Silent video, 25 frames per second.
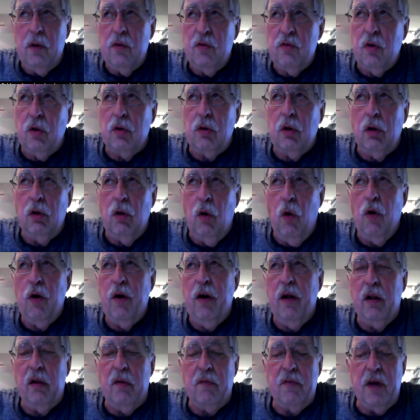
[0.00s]
So the lower
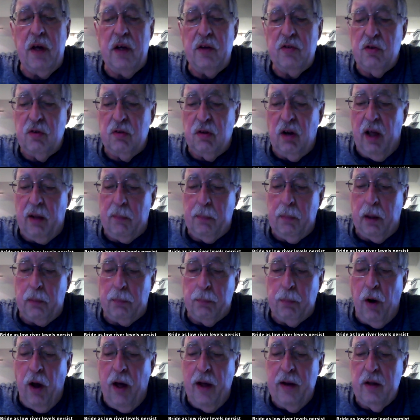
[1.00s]
elevation, like
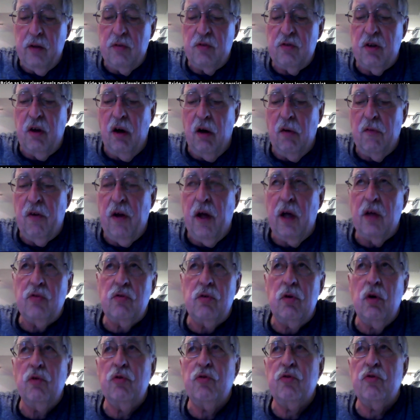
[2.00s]
McBride itself, has
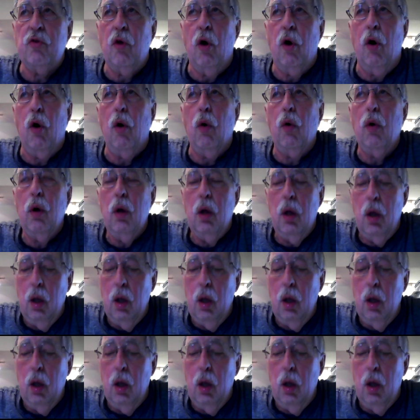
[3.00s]
no snow.